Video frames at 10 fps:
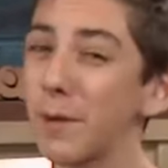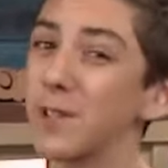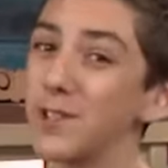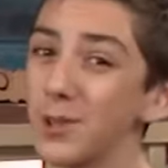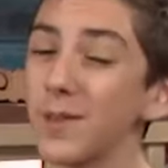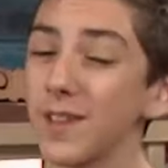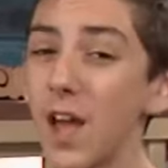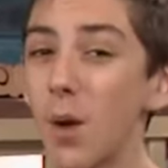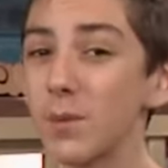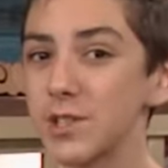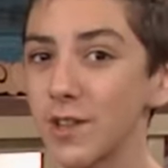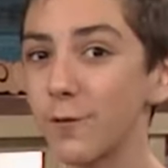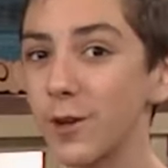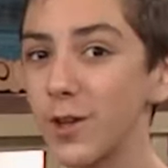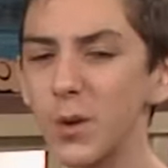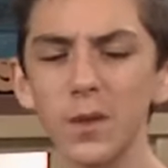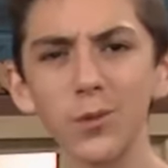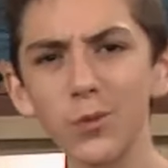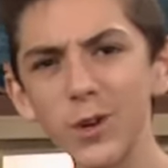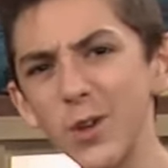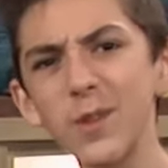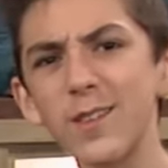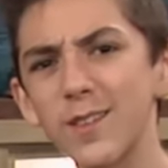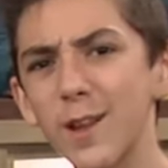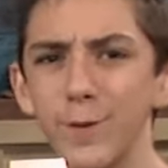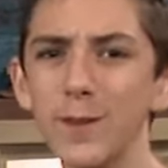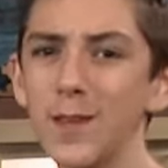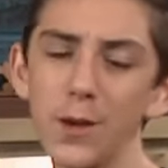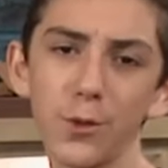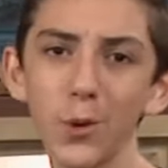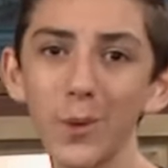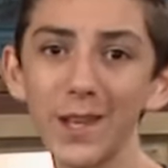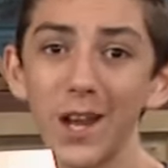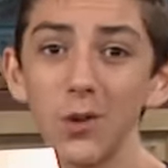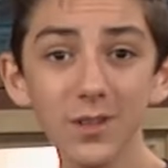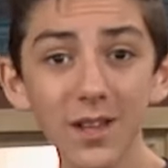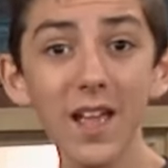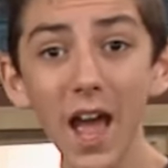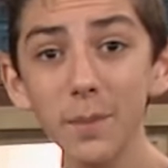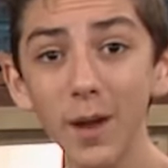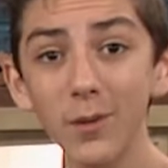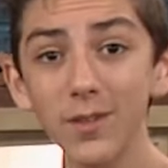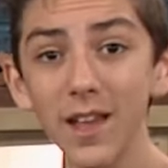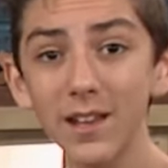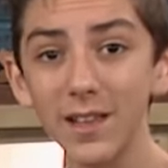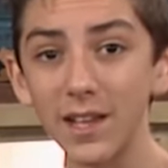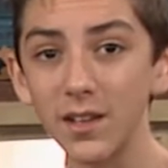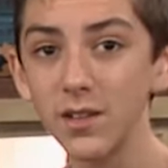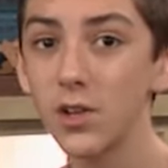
by reducing how much stuff we use, reusing stuff instead of throwing it out, and by recycling.